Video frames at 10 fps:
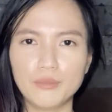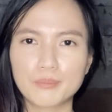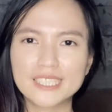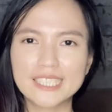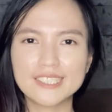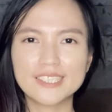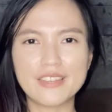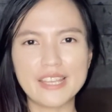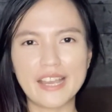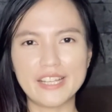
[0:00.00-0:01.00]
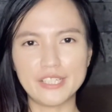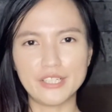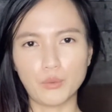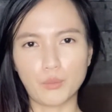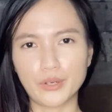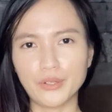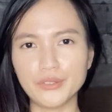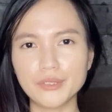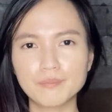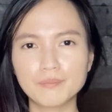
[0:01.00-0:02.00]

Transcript: presents the ideal world,